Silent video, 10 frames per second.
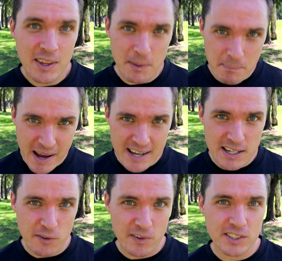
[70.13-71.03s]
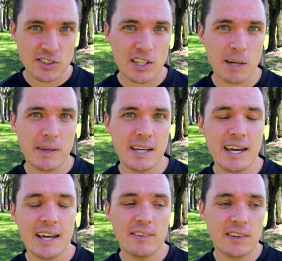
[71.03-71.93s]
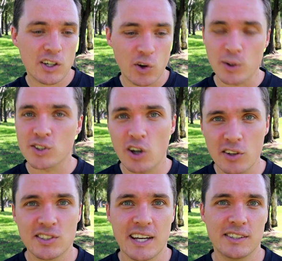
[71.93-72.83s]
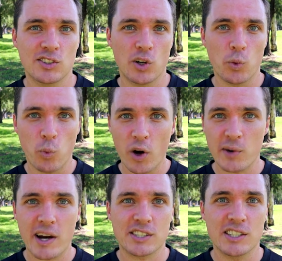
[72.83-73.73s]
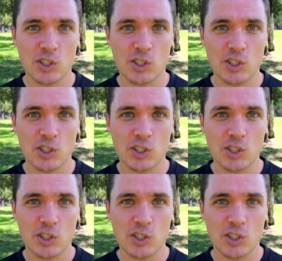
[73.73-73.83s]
The main difference is going to be in the course content, so what you're actually